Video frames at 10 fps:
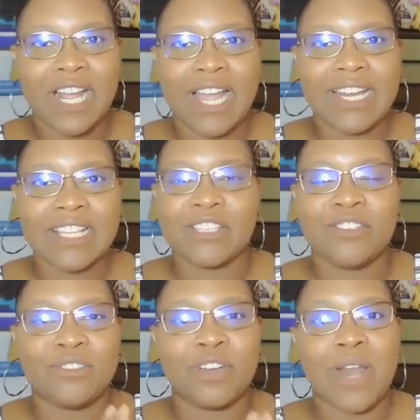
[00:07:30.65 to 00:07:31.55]
guidance,
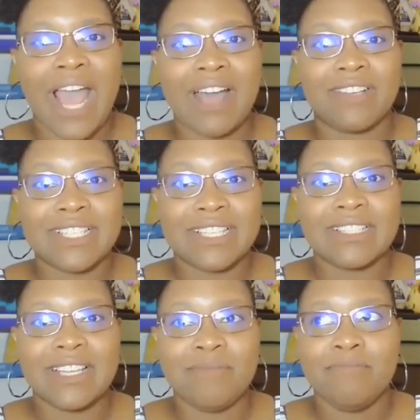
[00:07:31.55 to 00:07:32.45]
so you don't have a
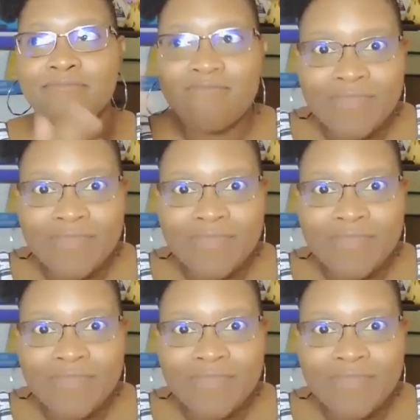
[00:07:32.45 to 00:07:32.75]
system,